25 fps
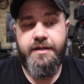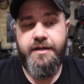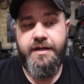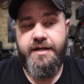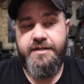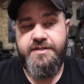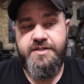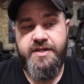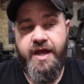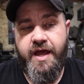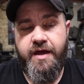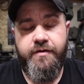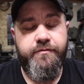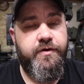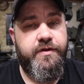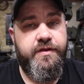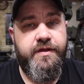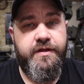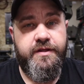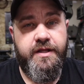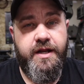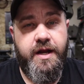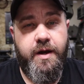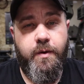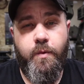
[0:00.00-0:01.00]
it's
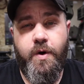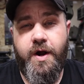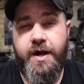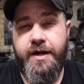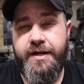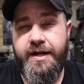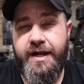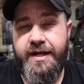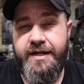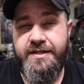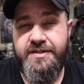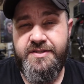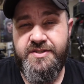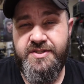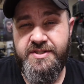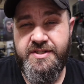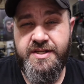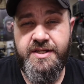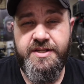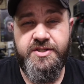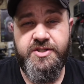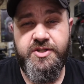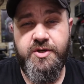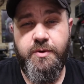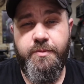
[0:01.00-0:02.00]
everything that I wanted. I could
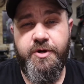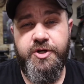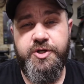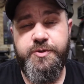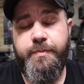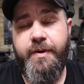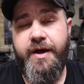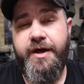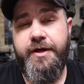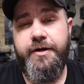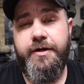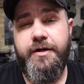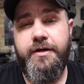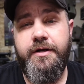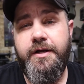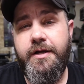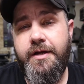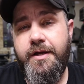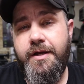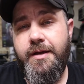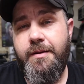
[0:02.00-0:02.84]
see so much better.